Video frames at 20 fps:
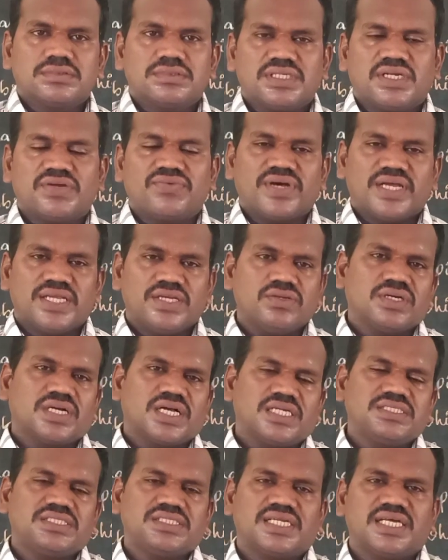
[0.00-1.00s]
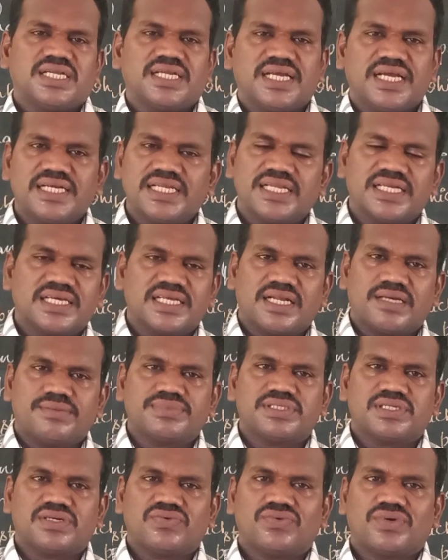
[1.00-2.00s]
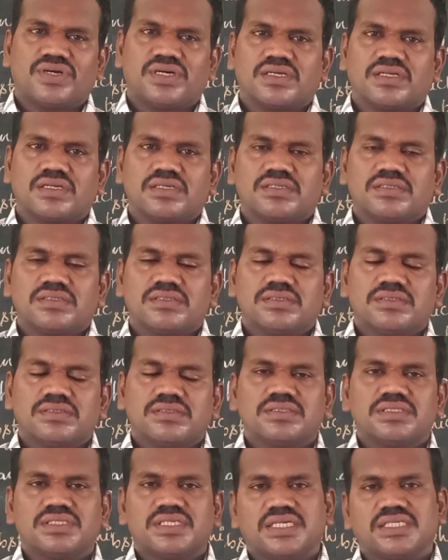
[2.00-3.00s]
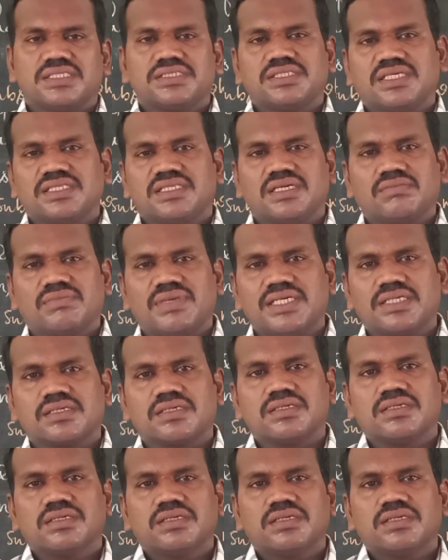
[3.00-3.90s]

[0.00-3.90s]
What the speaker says: Sir, why you consider 18 grams of water? That is nothing but